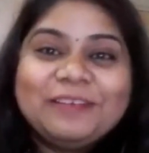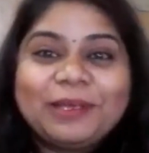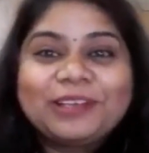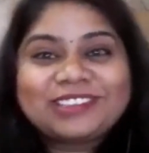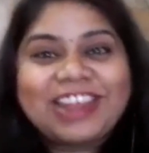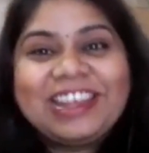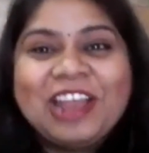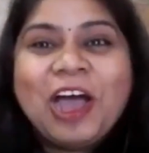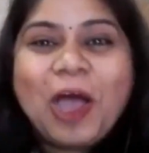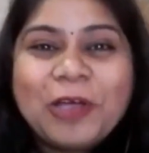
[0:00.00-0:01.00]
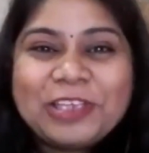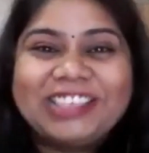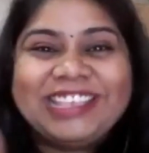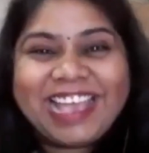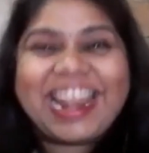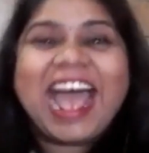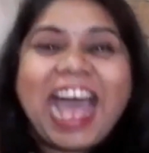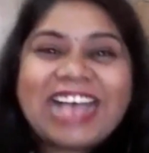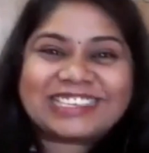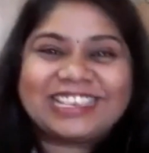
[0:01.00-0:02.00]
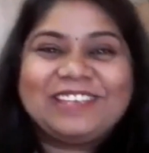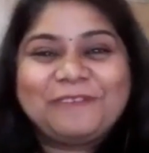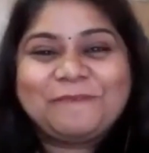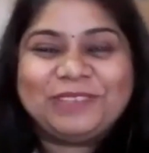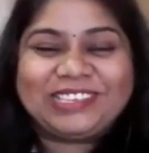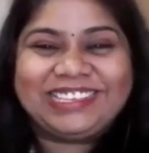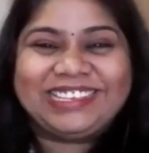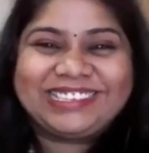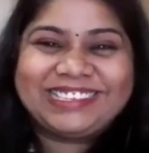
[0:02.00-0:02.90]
because right now we're there asking for business.